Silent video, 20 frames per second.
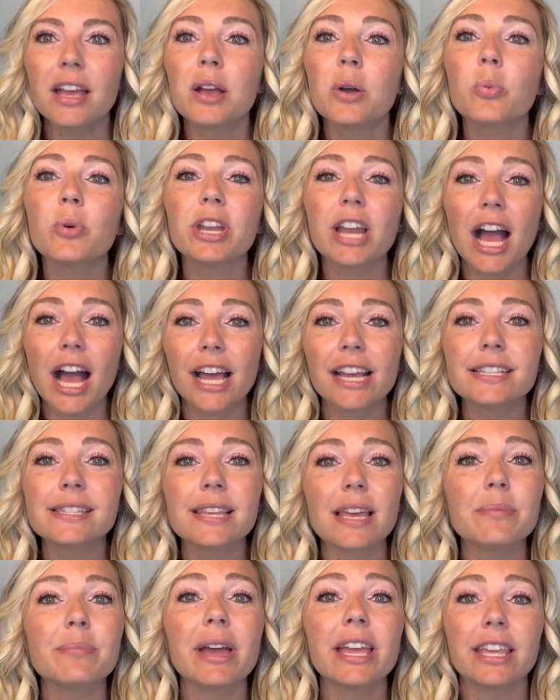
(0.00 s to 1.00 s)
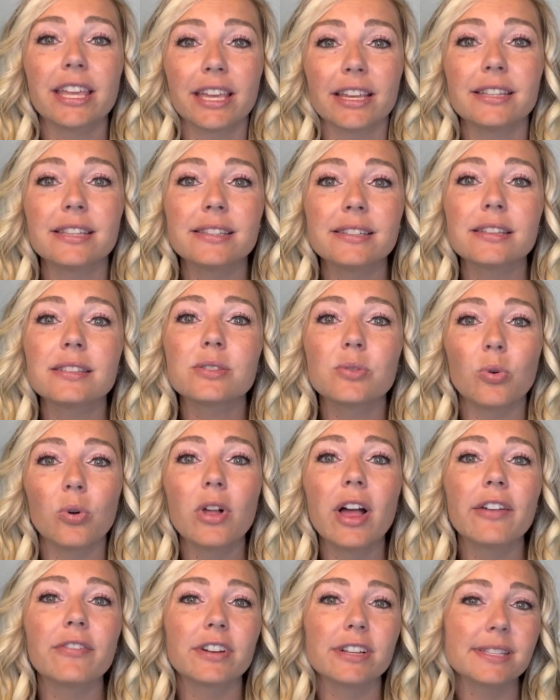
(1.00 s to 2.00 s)
When I send my kids to school
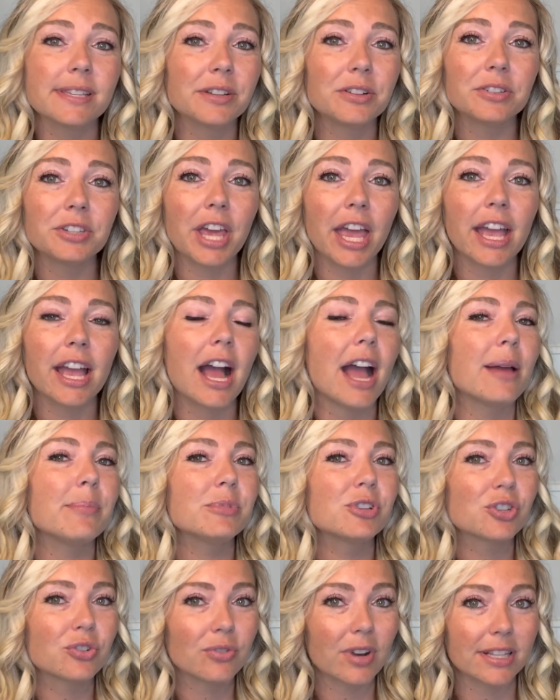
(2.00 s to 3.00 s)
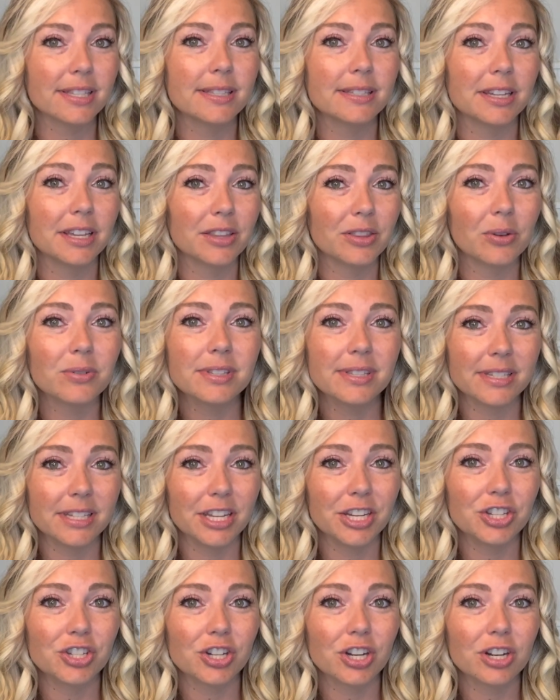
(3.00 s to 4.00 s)
every single day, I'm trusting those
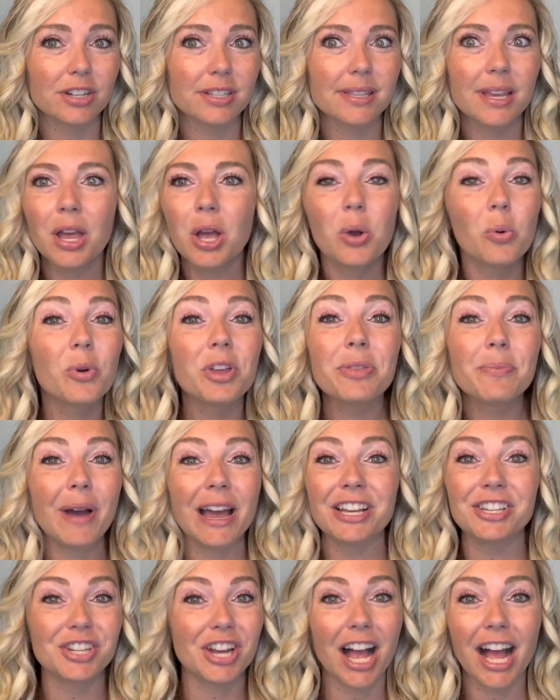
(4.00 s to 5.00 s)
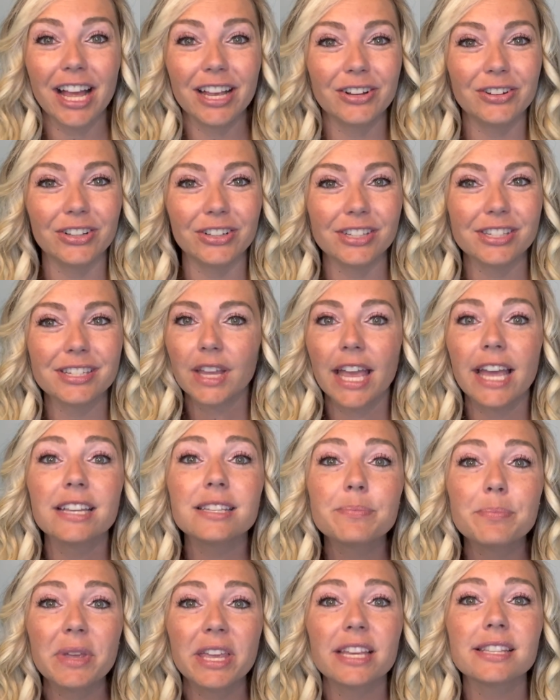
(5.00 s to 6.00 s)
teachers with my child.
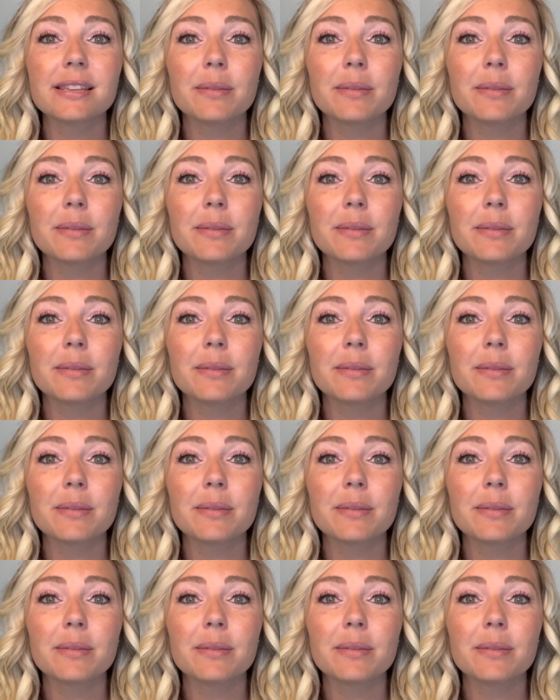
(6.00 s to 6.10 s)
And me as a